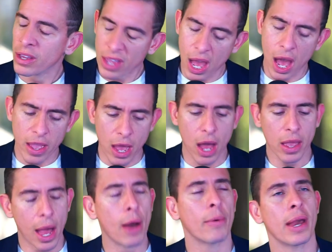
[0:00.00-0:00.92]

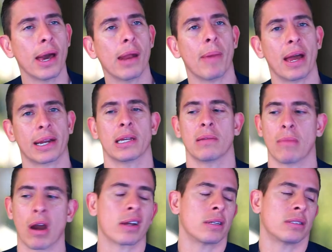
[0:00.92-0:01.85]
Yeah. We had it back on the
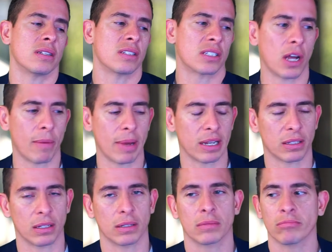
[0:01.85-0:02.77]
market, didn't sell back
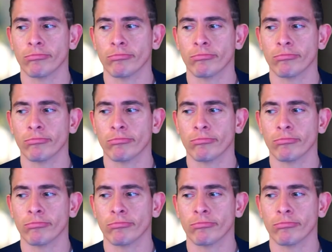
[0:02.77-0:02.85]
then.